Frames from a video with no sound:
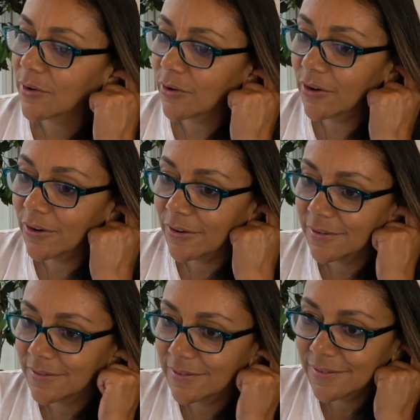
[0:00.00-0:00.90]
Girl.
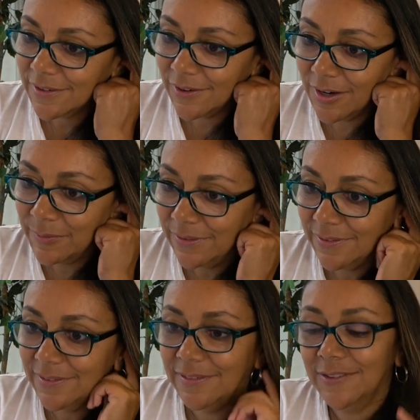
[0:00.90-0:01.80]

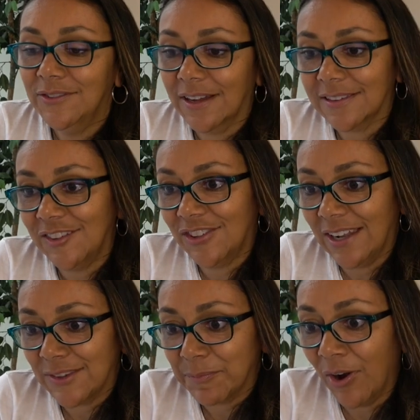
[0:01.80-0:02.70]
Carmen, you knocked that shit
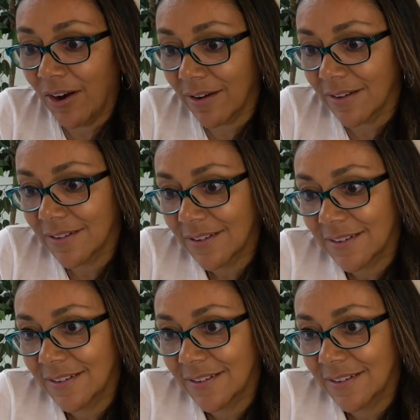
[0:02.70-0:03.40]
out the park.